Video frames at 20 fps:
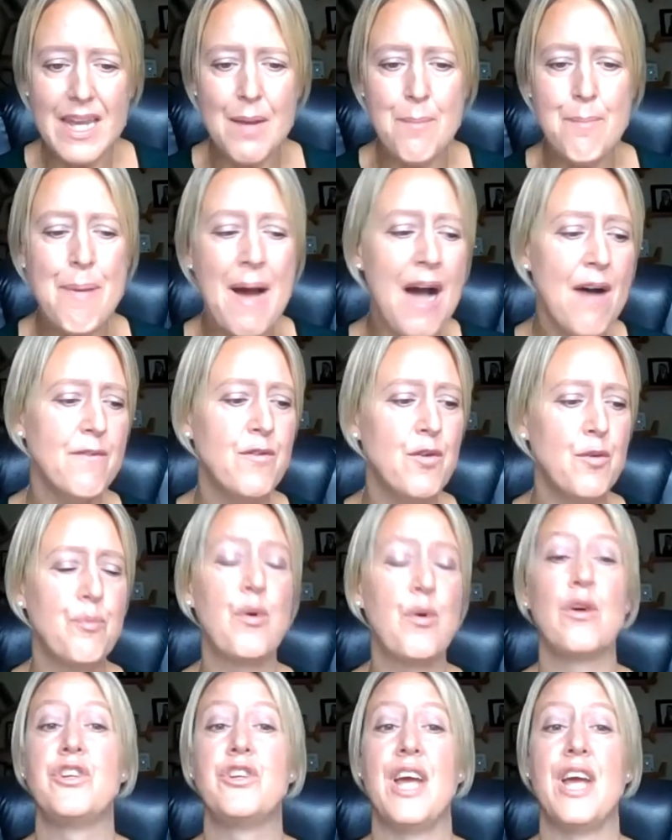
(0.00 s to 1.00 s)

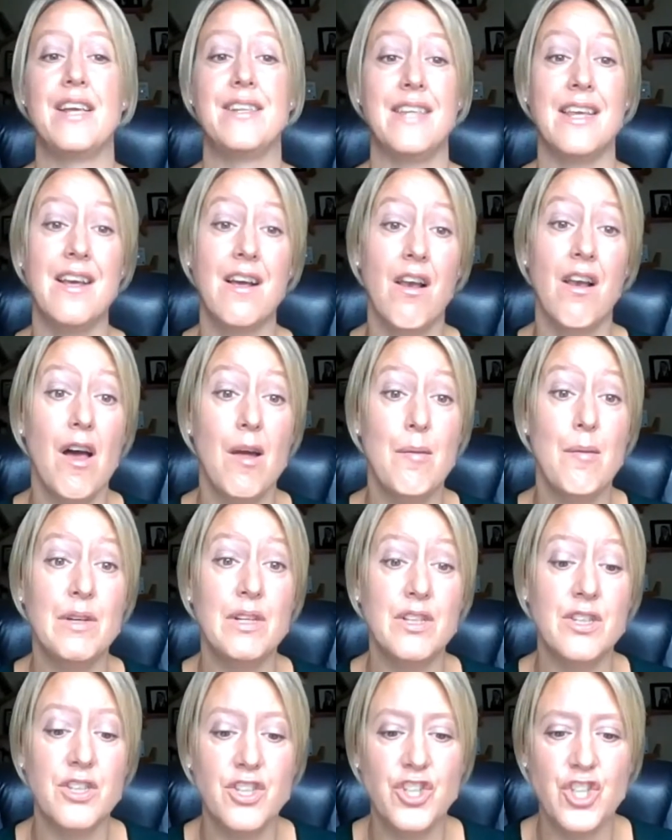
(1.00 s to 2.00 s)
impactful projects in
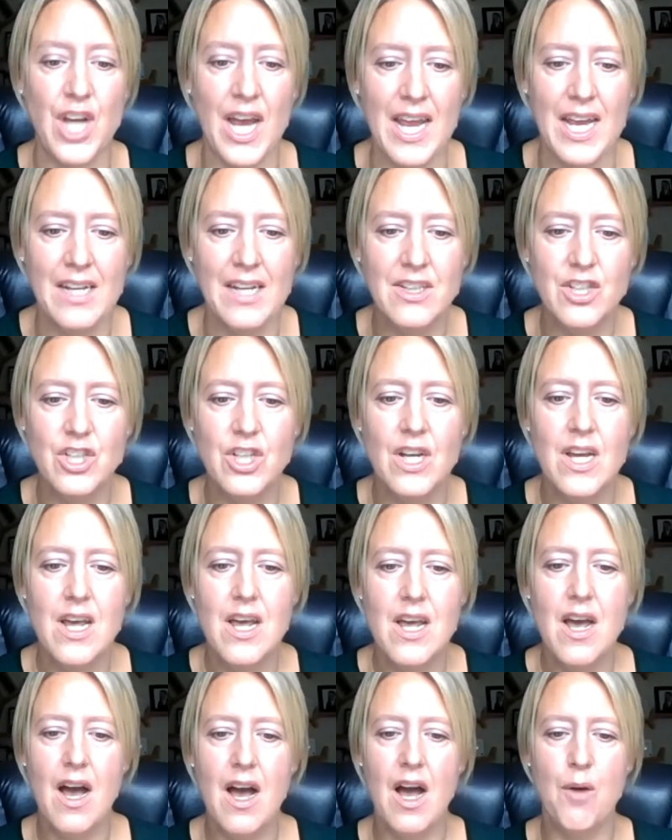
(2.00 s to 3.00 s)
climate change
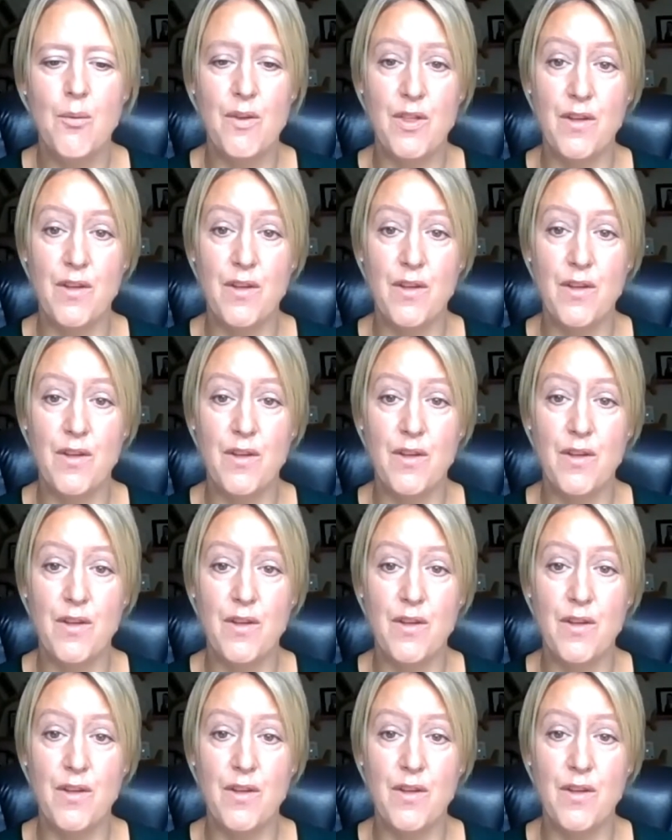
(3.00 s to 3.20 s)
uh,